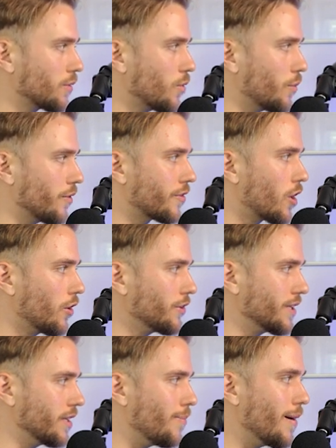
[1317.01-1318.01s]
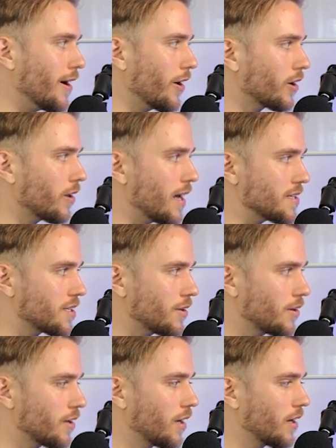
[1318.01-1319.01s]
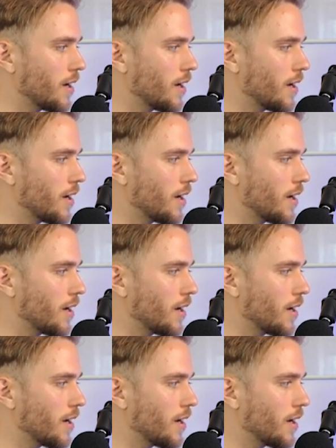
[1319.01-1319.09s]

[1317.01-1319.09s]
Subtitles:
what we've called it in the parent class here.